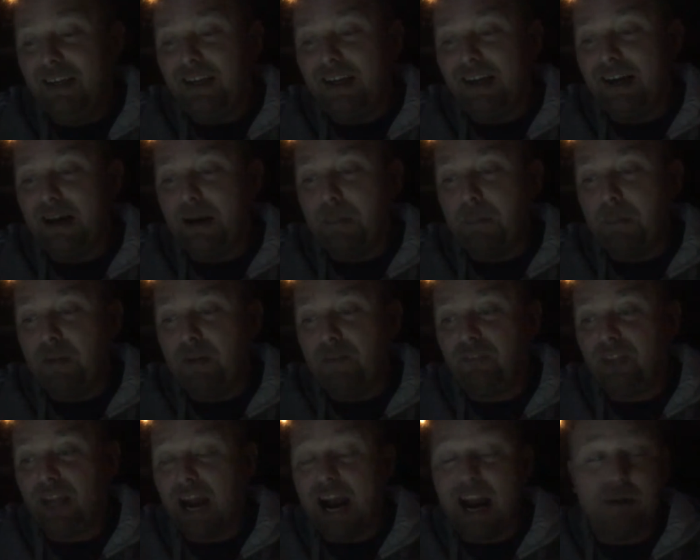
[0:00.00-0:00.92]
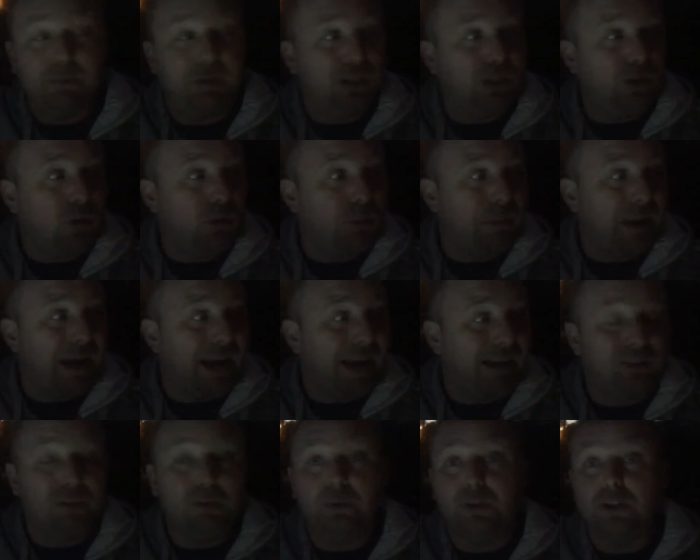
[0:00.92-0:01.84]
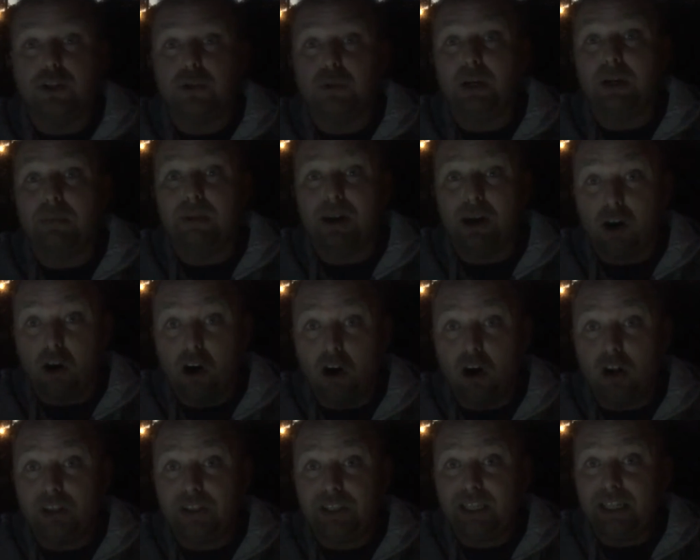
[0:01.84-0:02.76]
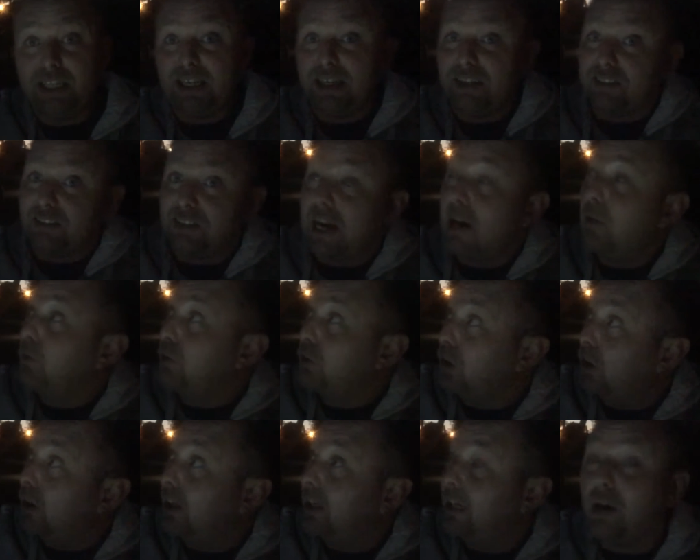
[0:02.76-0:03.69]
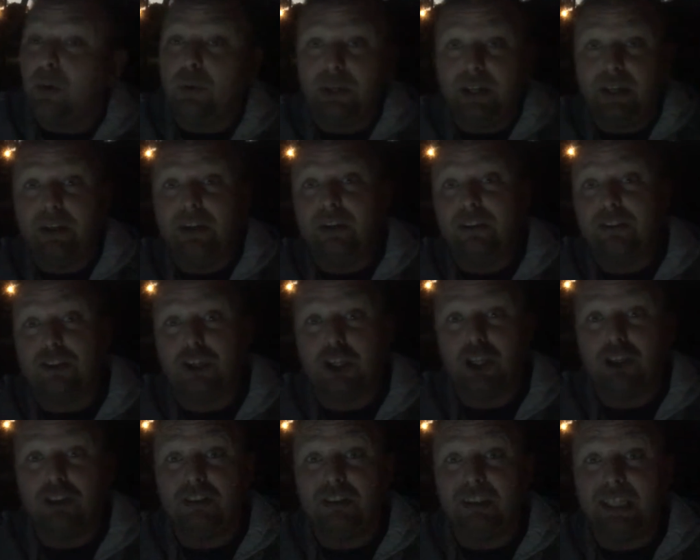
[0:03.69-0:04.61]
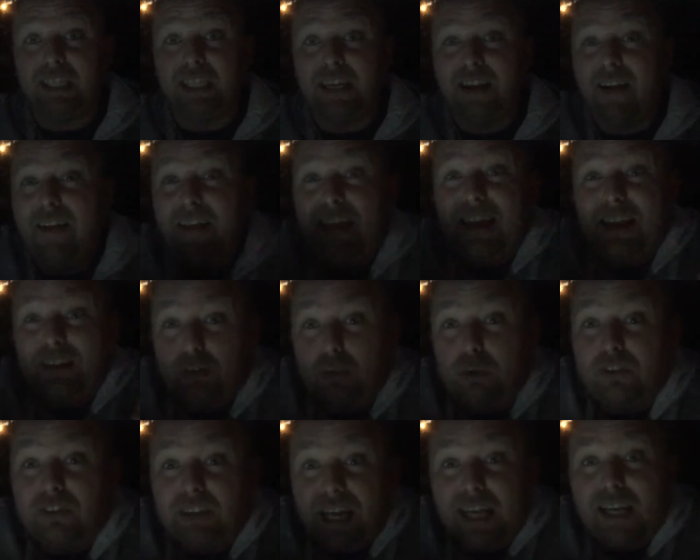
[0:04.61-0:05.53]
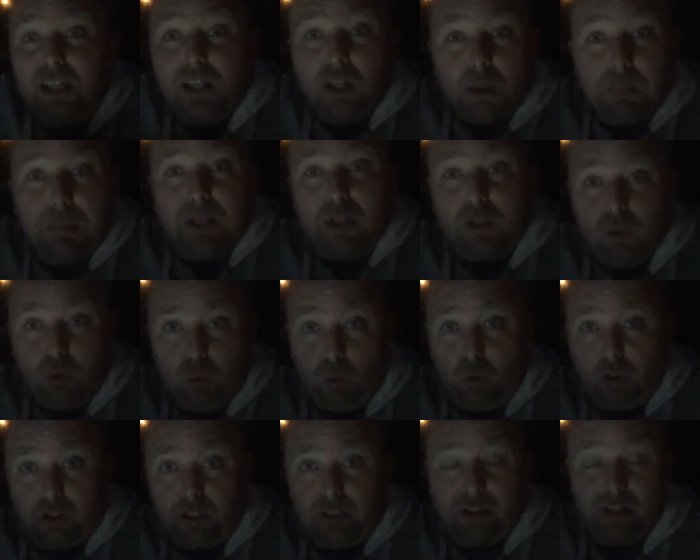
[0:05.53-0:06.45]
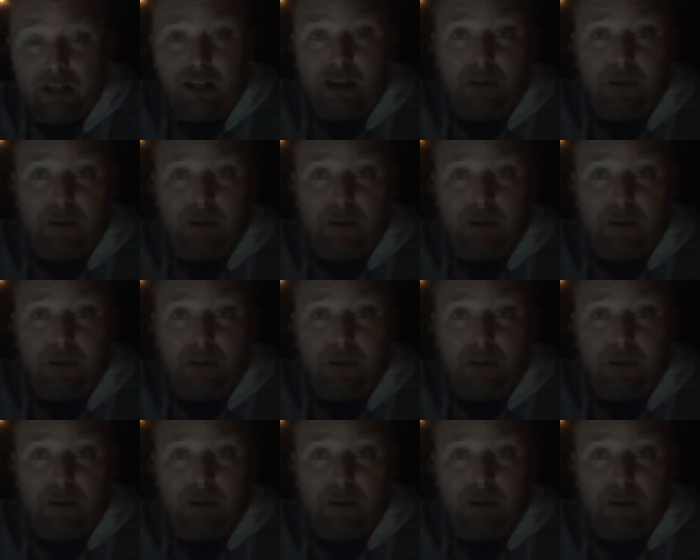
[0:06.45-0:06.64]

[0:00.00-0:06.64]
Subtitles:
I'm going to go back to enjoying my holiday. It's now dark out here, as you can see, so it's getting a little bit cooler,